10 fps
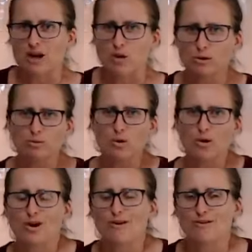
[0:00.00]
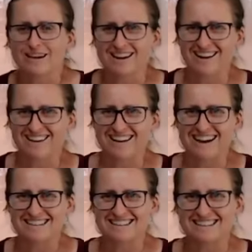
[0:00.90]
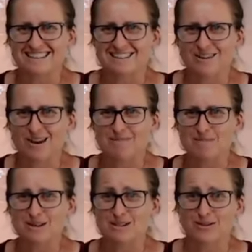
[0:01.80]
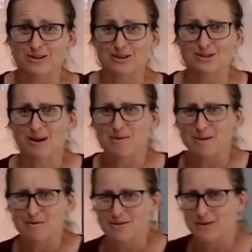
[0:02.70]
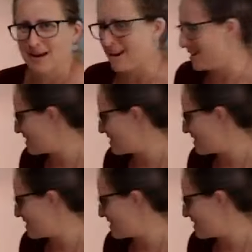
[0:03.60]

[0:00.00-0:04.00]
I will walk off and get a glass in this time, because I forgot to grab one beforehand.